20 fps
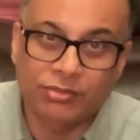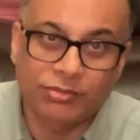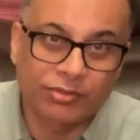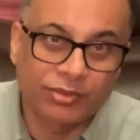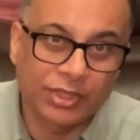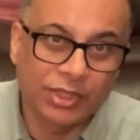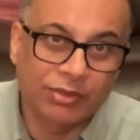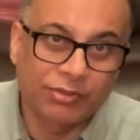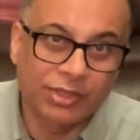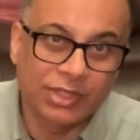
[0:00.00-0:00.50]

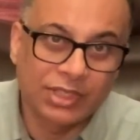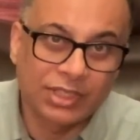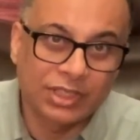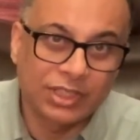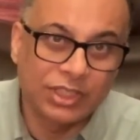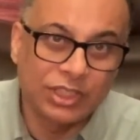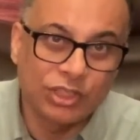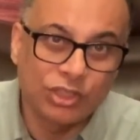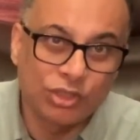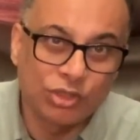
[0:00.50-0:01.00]
frequently
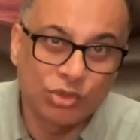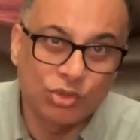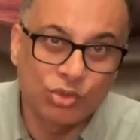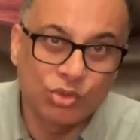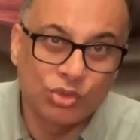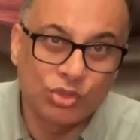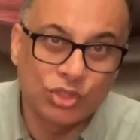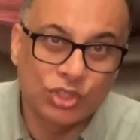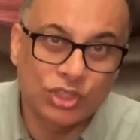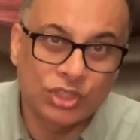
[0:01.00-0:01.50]

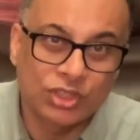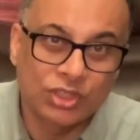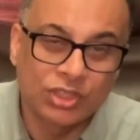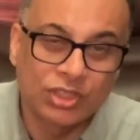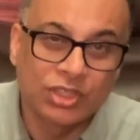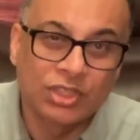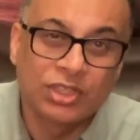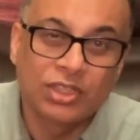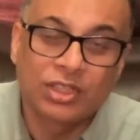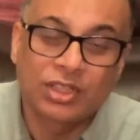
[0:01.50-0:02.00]
used
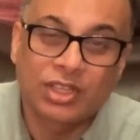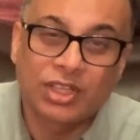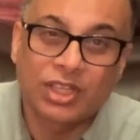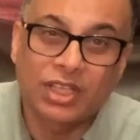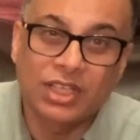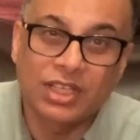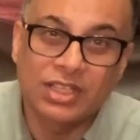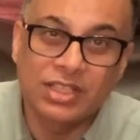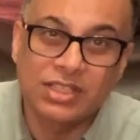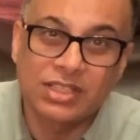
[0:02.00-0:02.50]

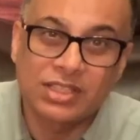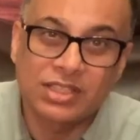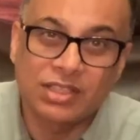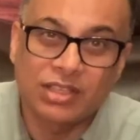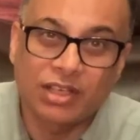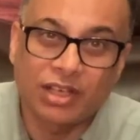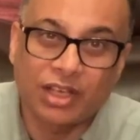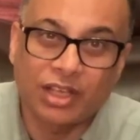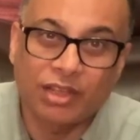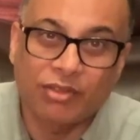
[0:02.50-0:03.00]
things.
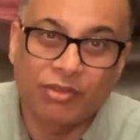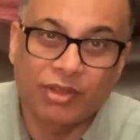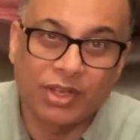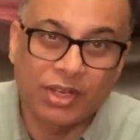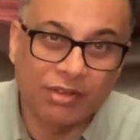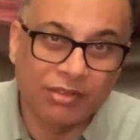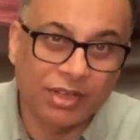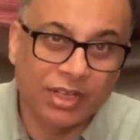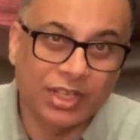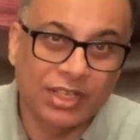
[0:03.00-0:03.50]
Okay,
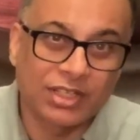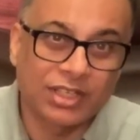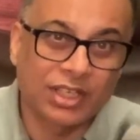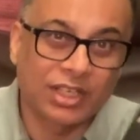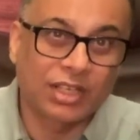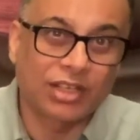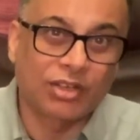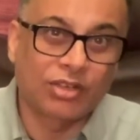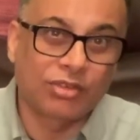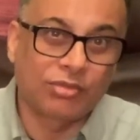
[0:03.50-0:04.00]
whenever I
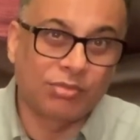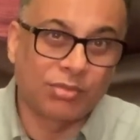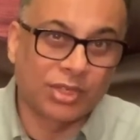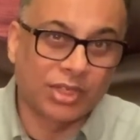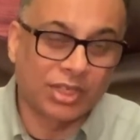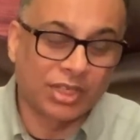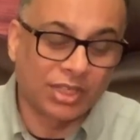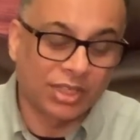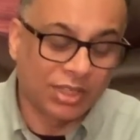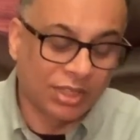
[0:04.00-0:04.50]
take out
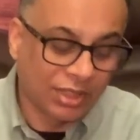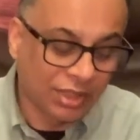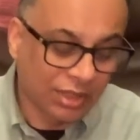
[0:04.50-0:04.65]
my